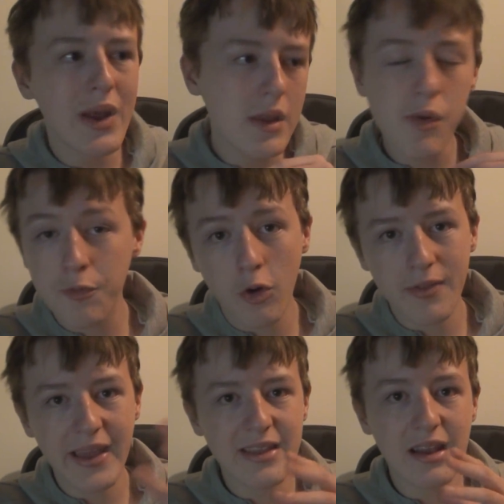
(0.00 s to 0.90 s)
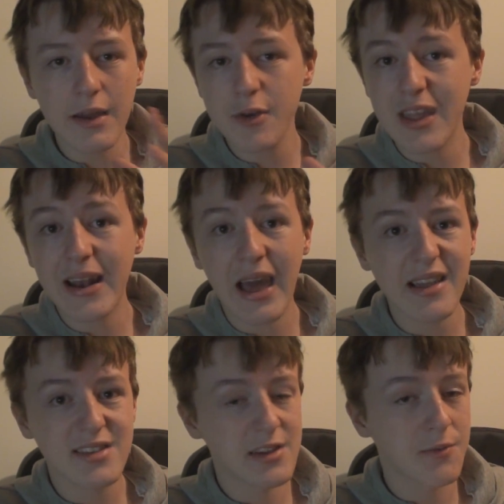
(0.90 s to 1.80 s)
The way they deliver their
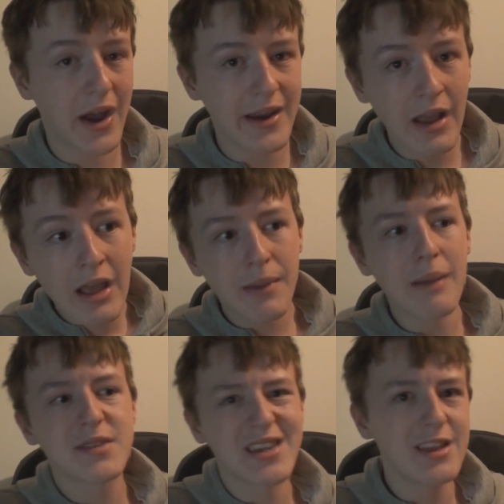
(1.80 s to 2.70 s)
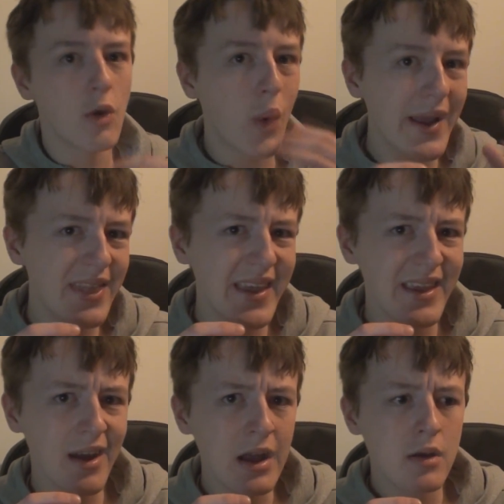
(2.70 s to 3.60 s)
lines is fine, but I'm saying the way
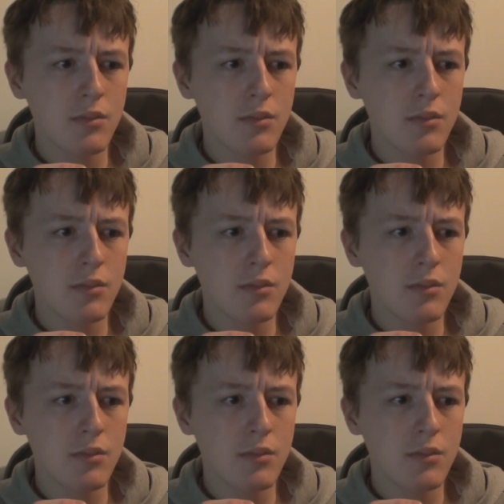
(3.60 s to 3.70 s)
they